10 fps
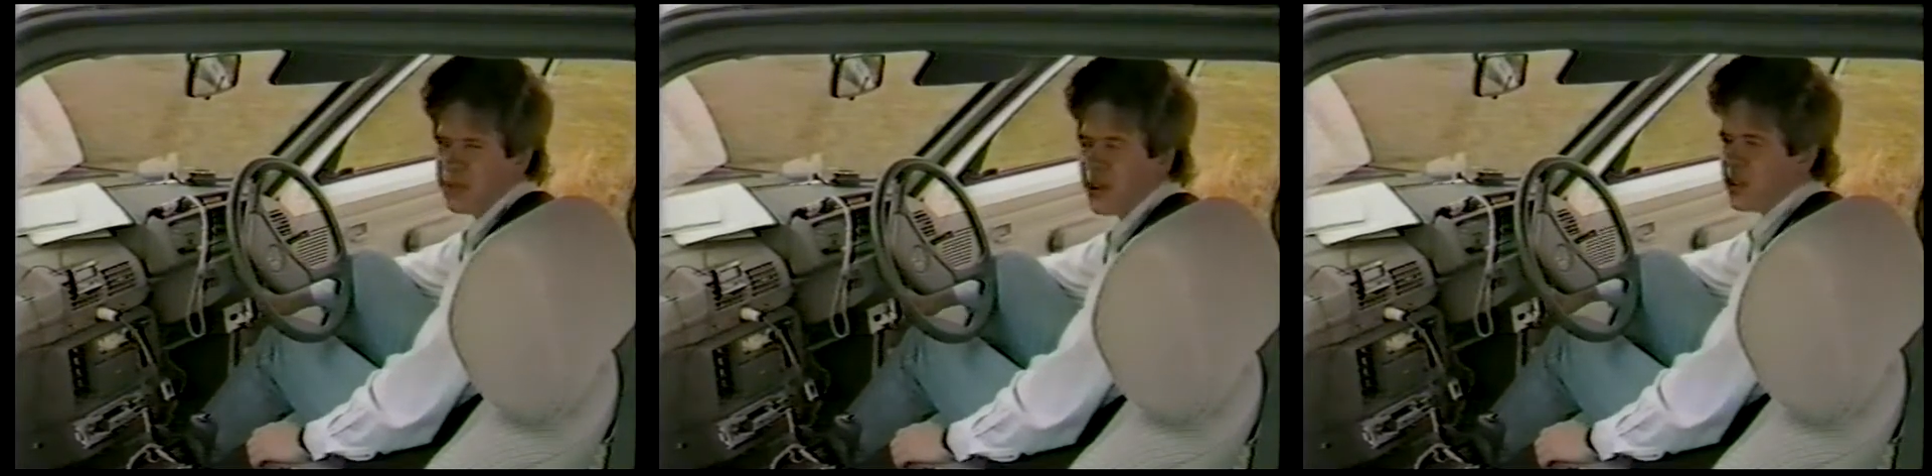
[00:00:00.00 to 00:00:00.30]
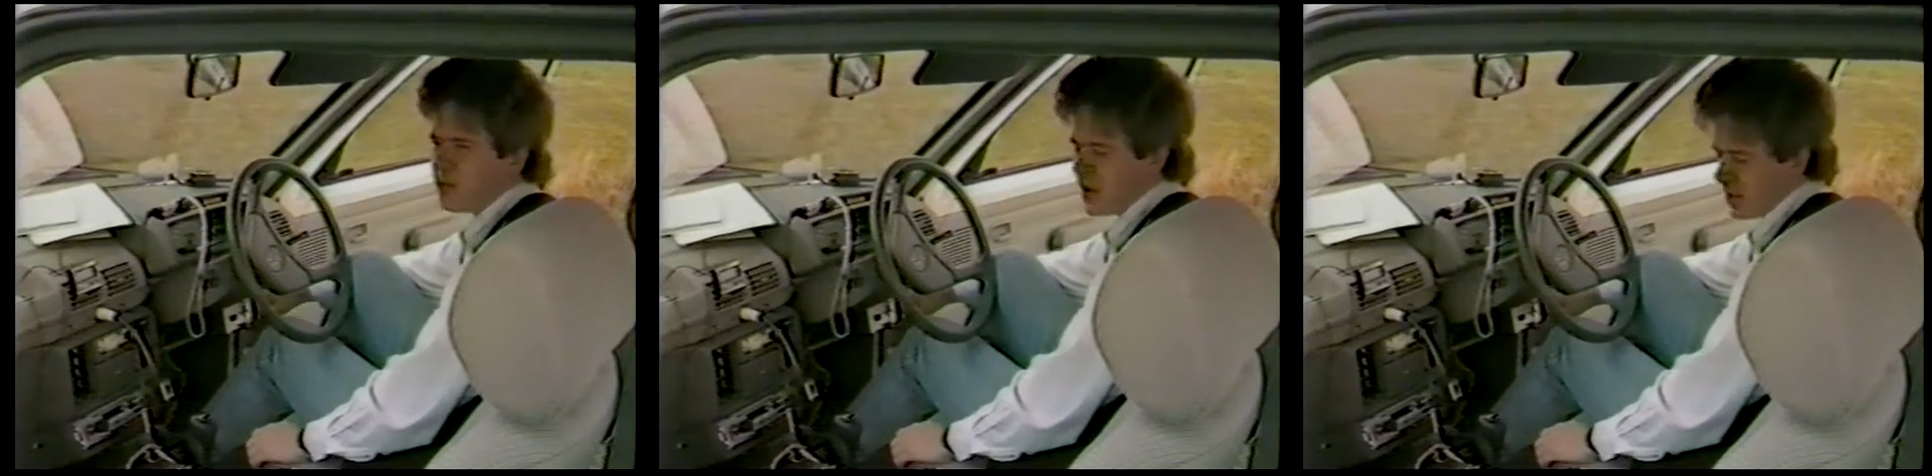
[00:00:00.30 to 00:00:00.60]
five
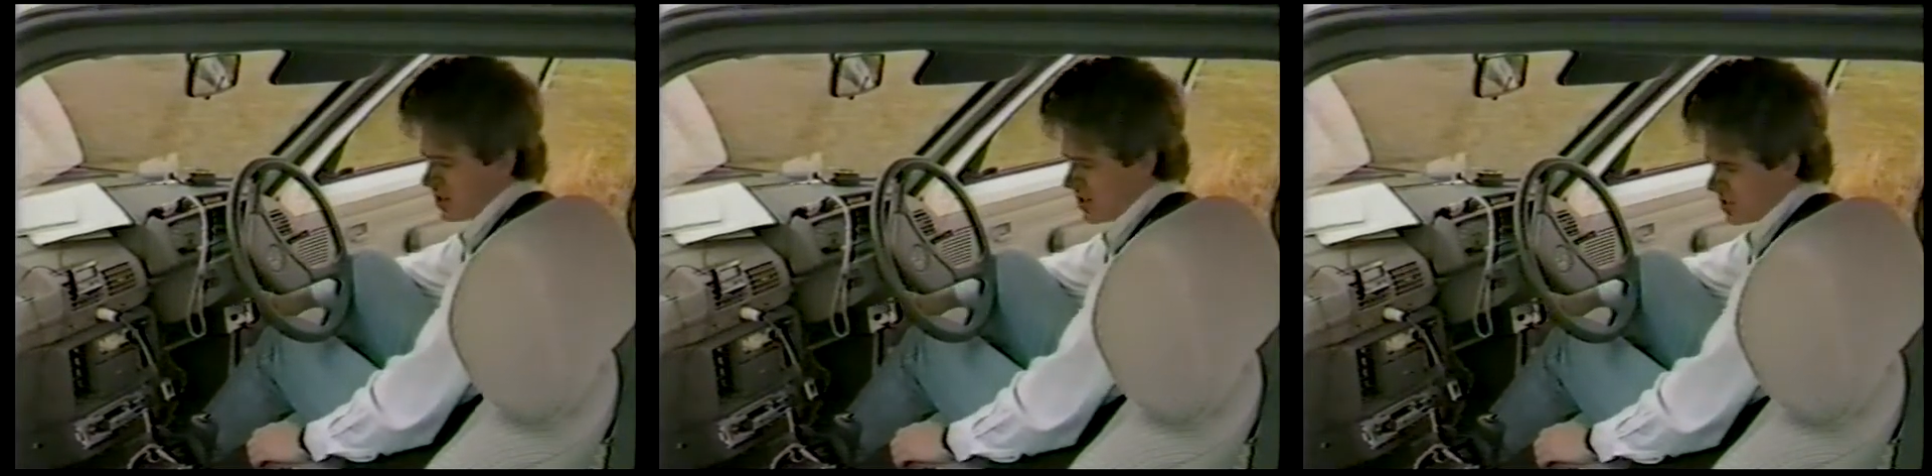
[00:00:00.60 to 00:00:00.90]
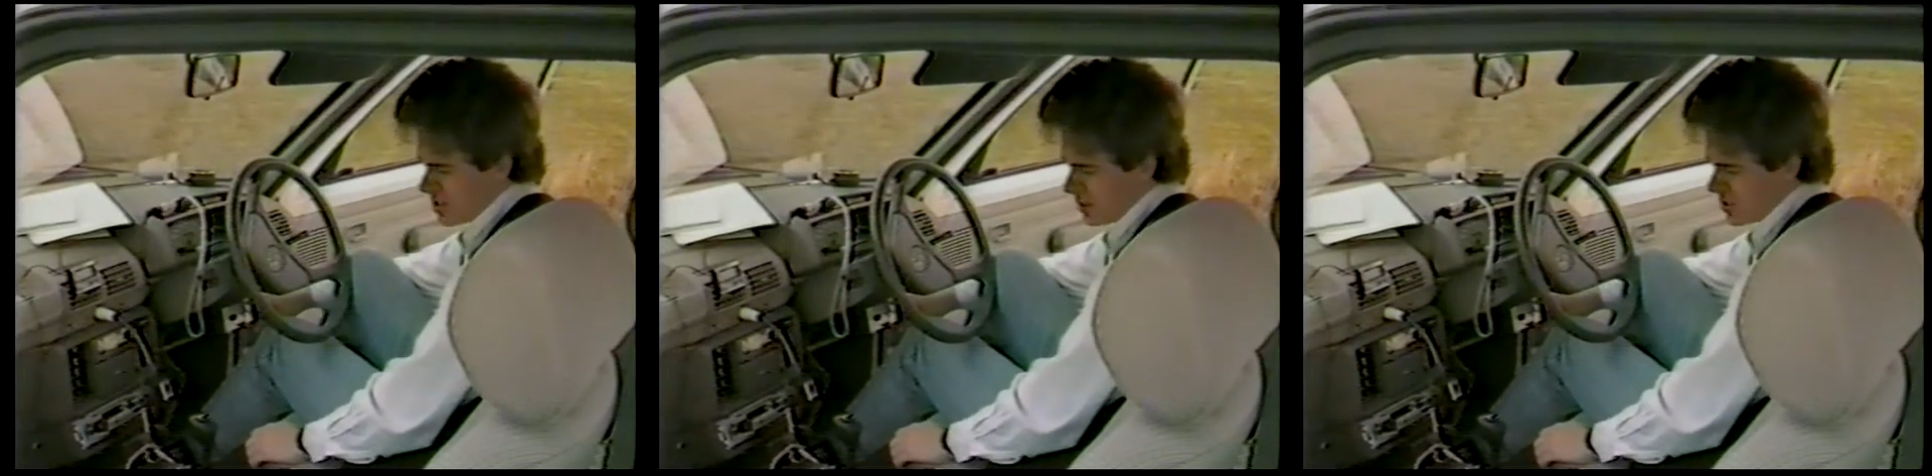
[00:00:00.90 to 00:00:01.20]

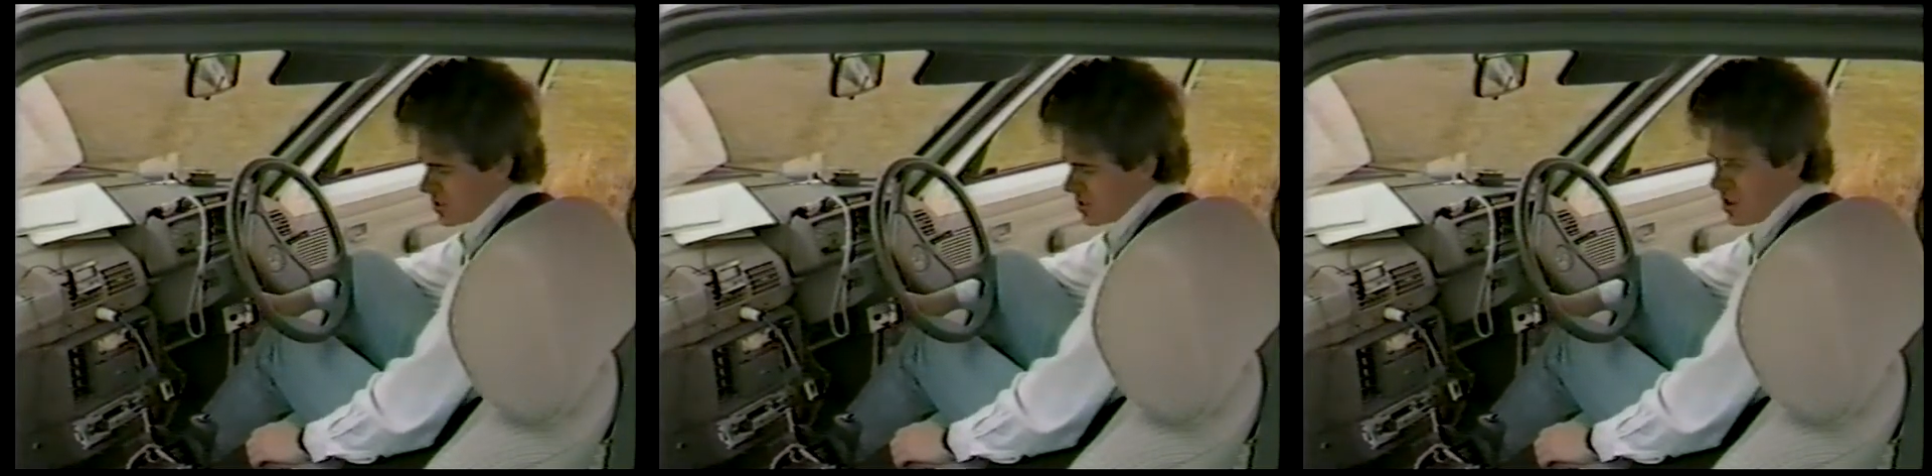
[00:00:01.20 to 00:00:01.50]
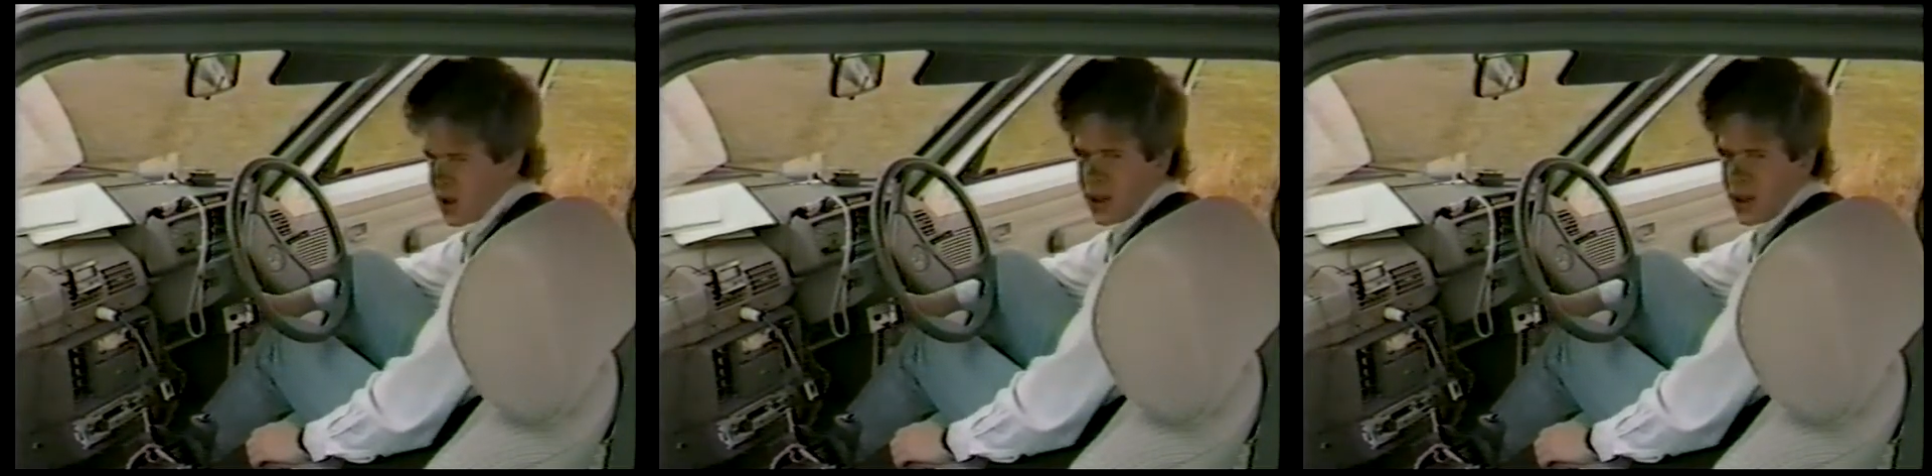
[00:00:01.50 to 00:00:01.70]
megahertz up to